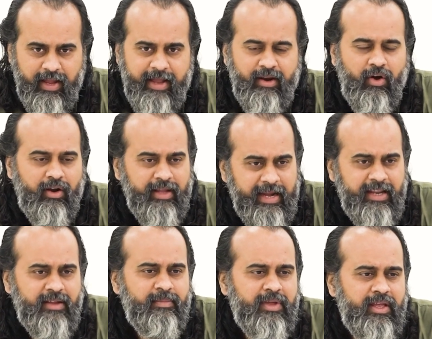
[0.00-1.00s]
An
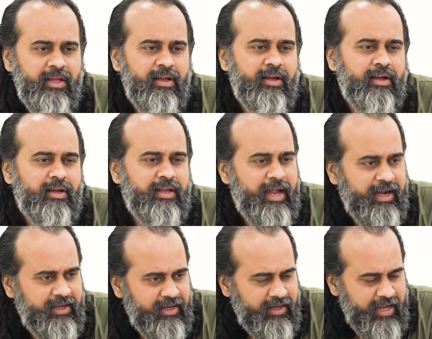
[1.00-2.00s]
organic being
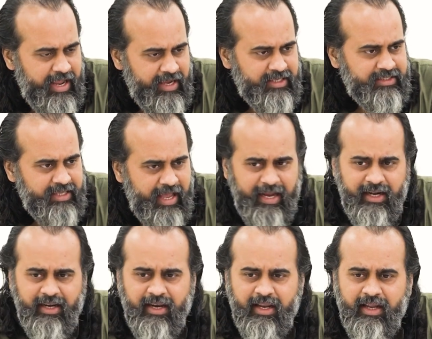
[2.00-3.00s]
takes
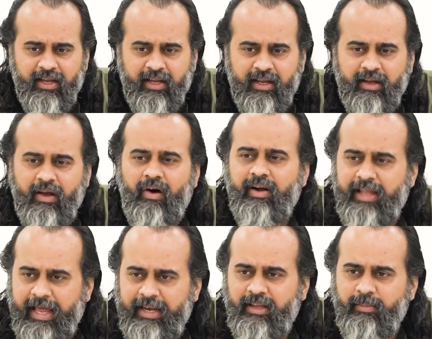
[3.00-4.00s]
an
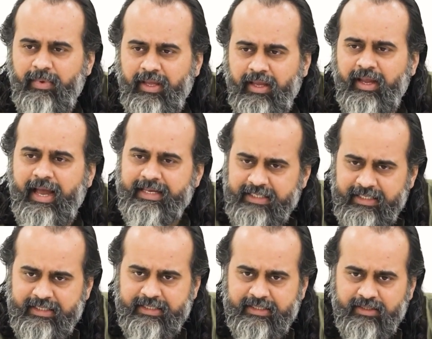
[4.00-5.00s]
organic being as
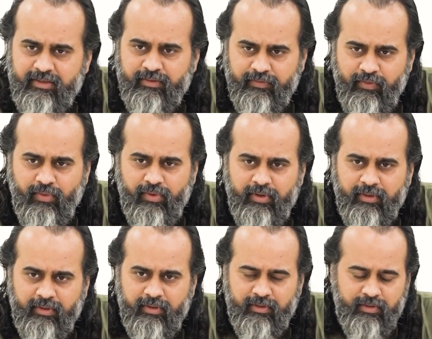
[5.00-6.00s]
its food.
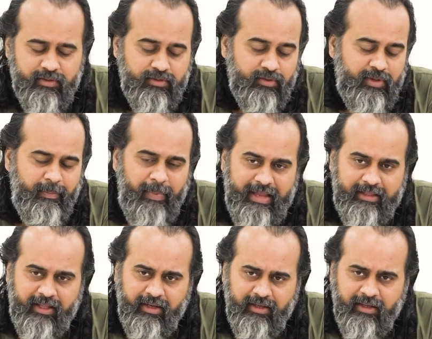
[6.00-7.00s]
So the
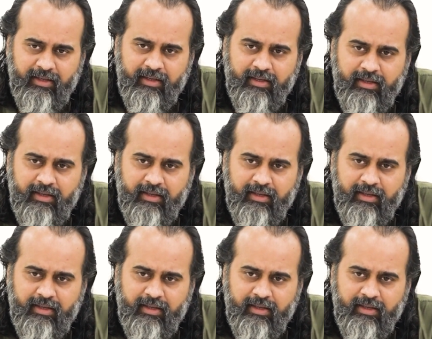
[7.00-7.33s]
python